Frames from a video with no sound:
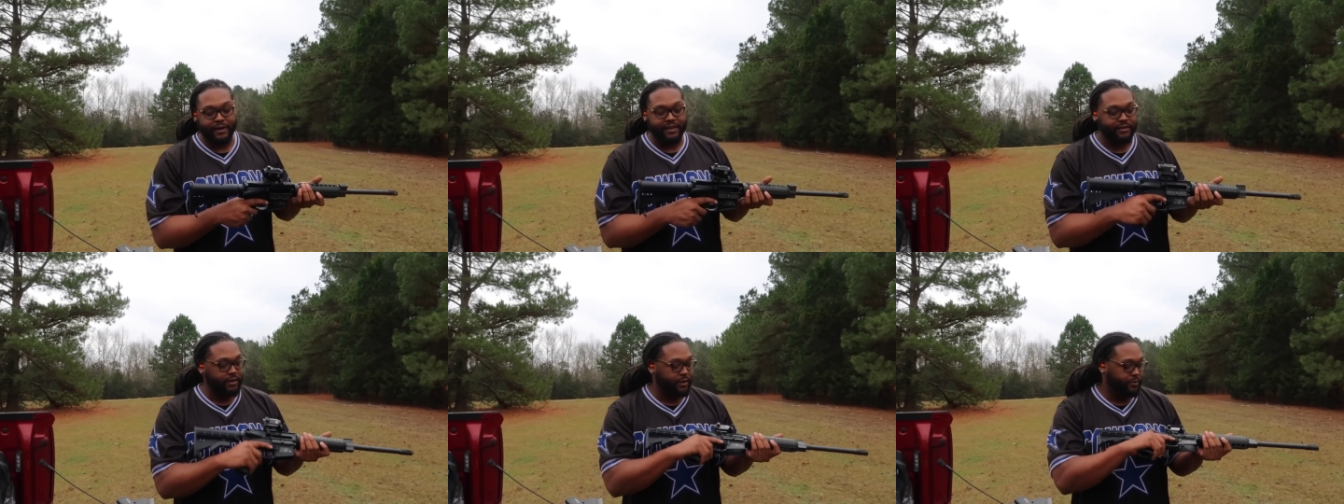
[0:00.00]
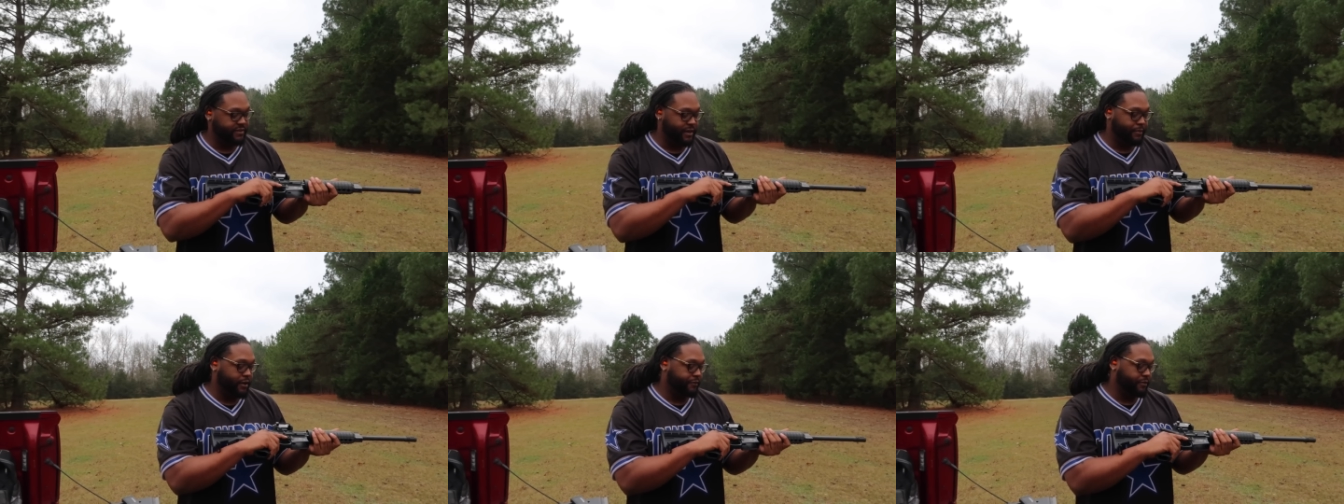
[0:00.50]
basically, once
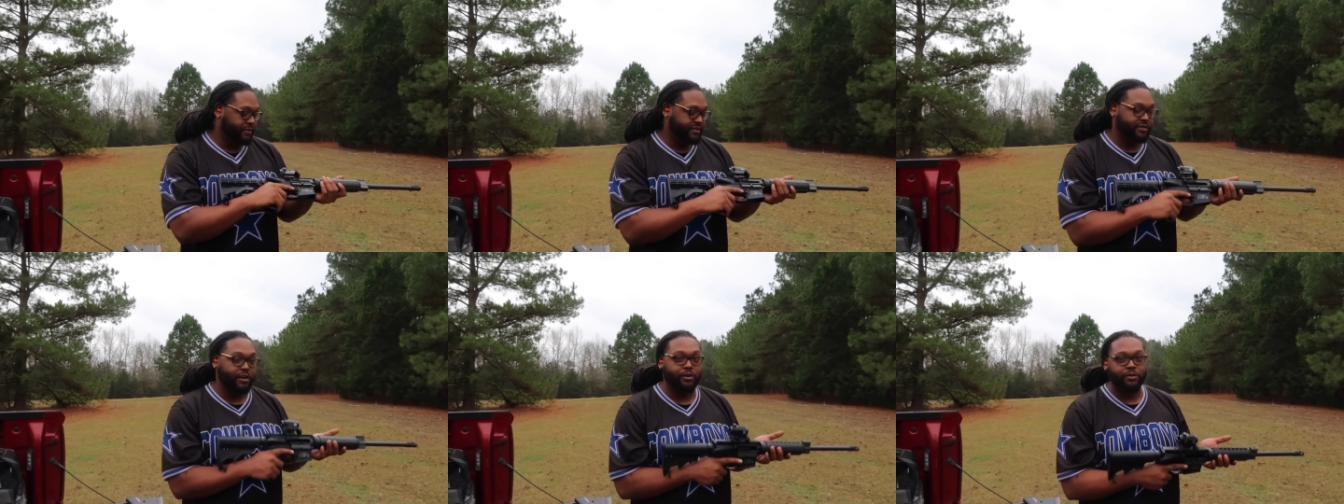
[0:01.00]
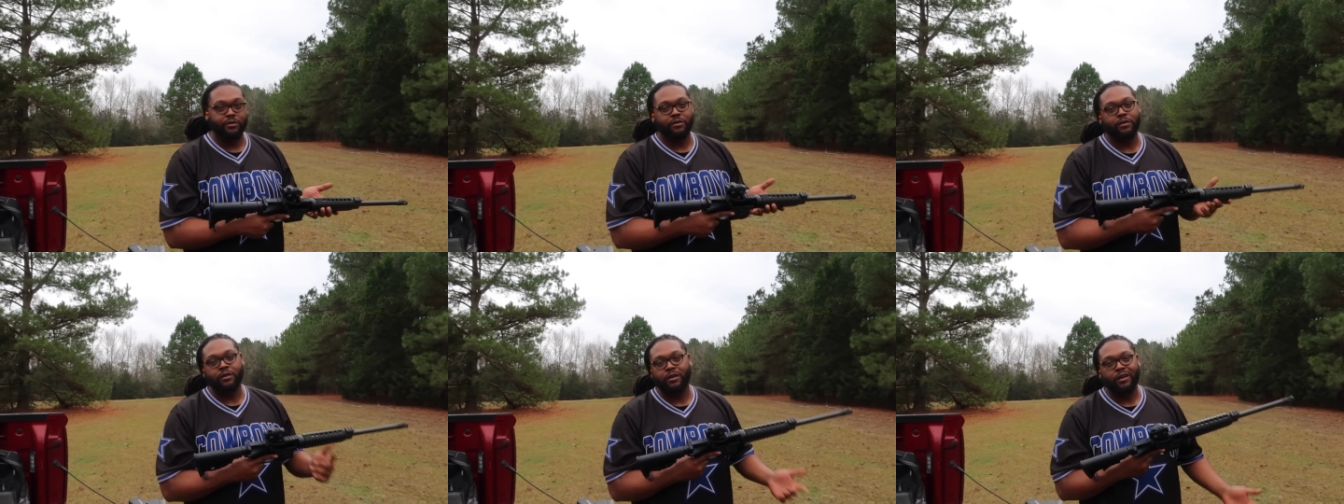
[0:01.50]
I bought it from the store,
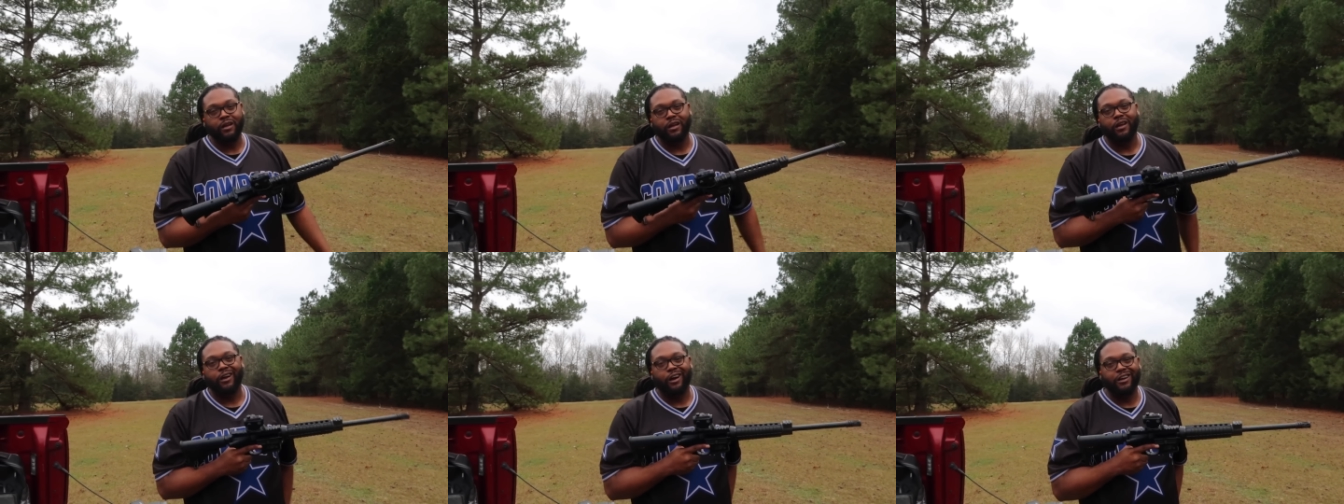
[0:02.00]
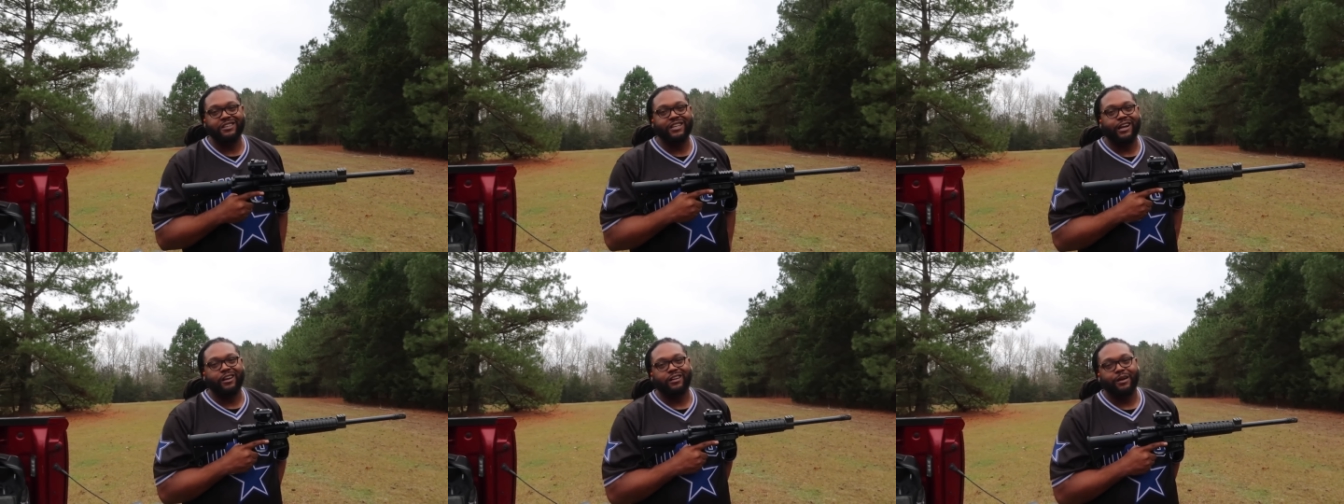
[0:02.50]
I only
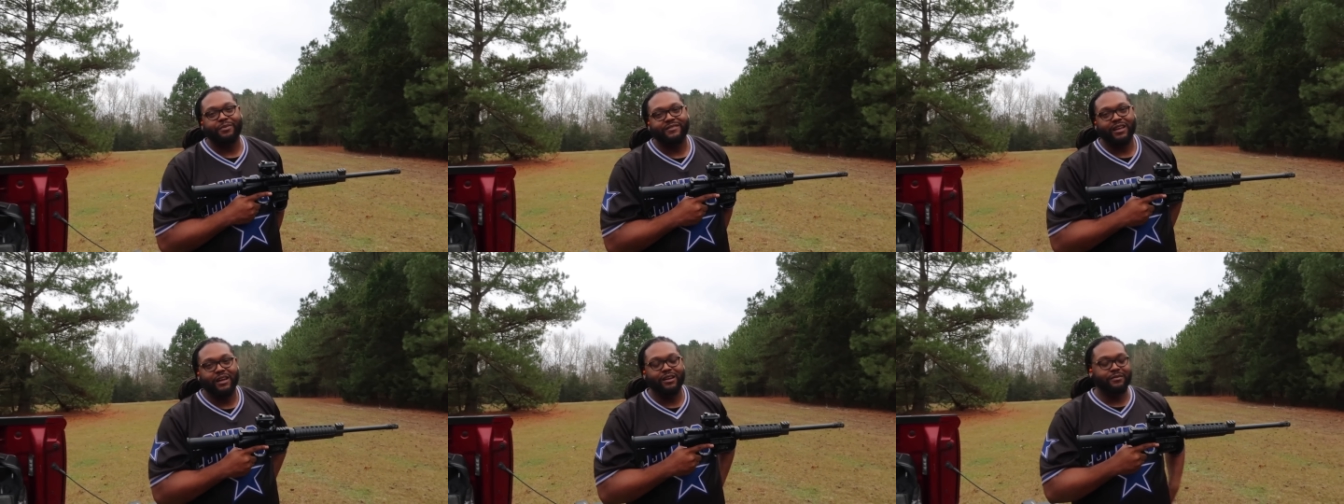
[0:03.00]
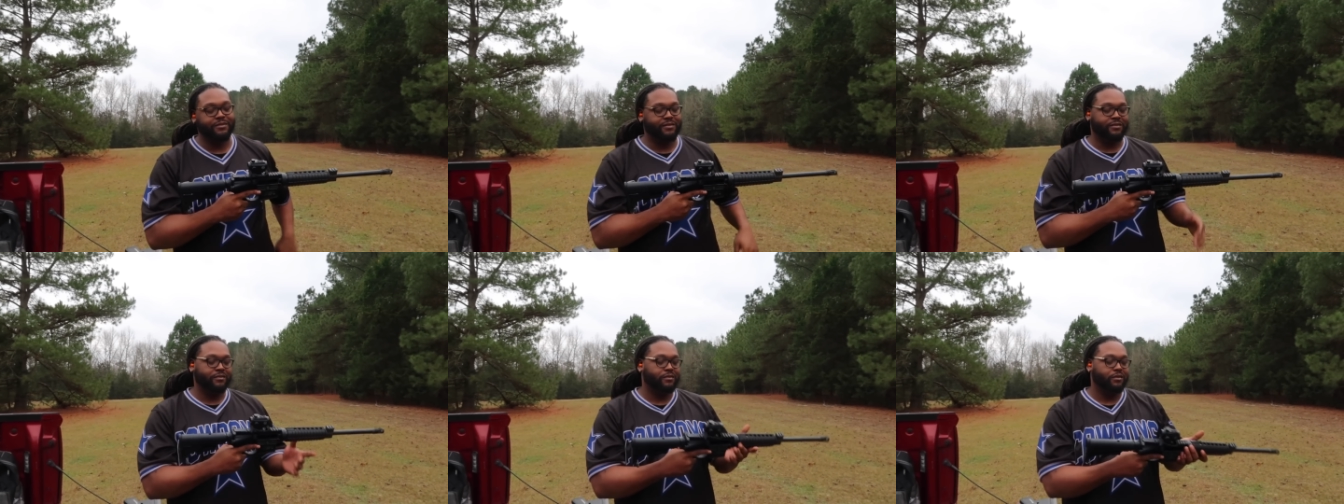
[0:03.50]
shot it a couple
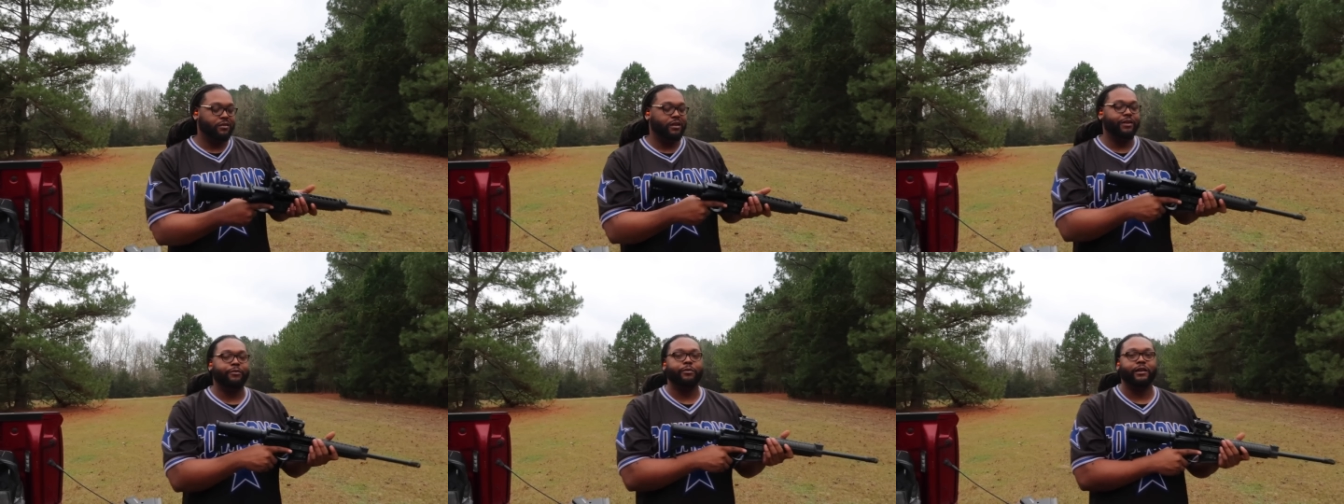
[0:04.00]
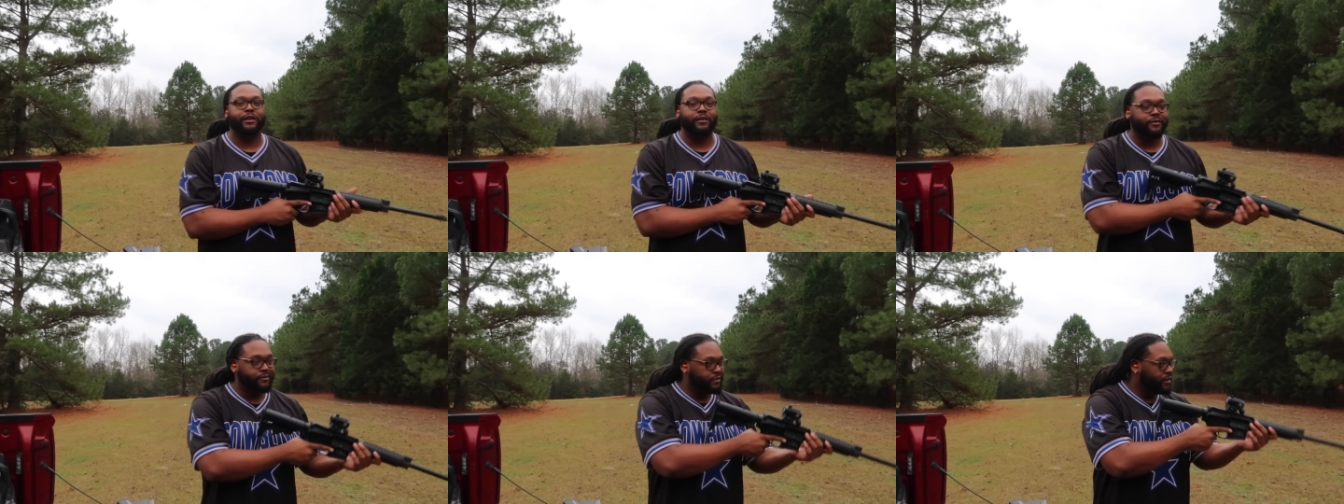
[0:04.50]
times. Never really
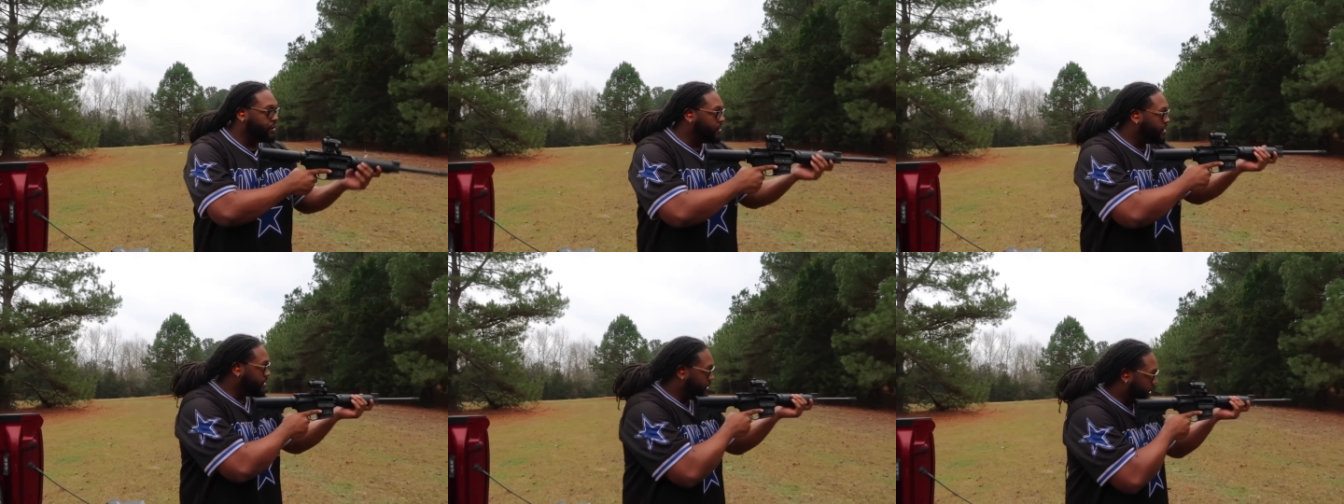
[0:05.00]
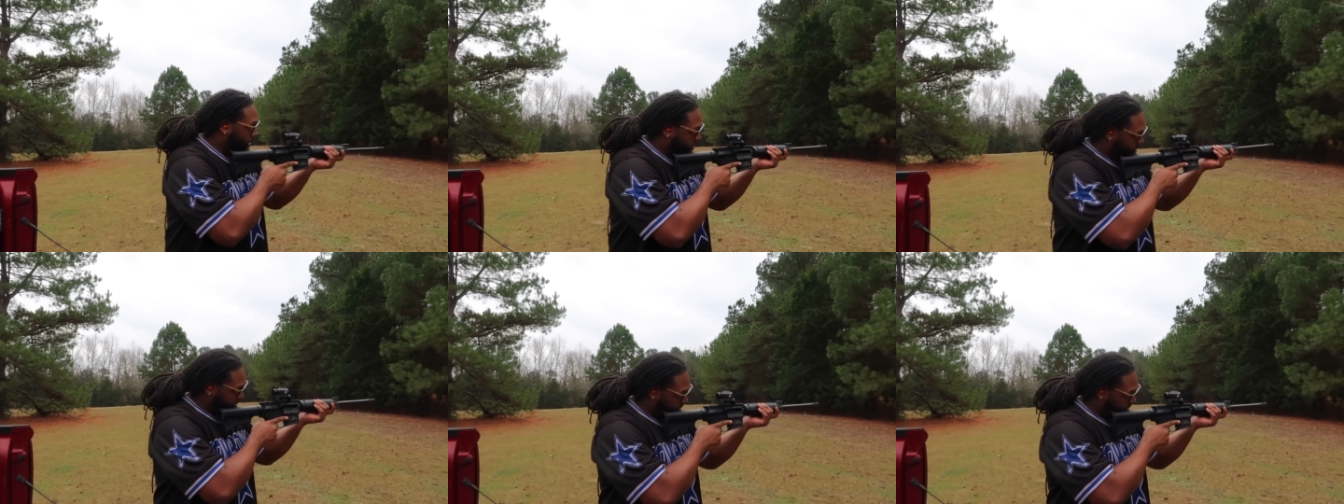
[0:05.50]
got the